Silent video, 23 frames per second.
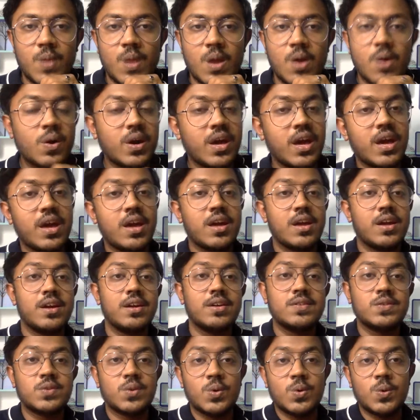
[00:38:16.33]
Okay,
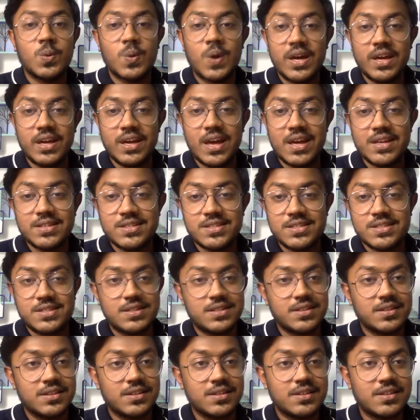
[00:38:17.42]
so I
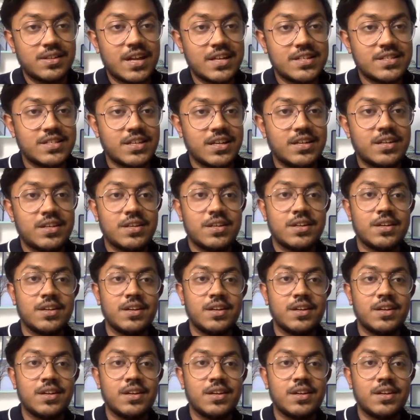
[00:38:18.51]
guess that's it.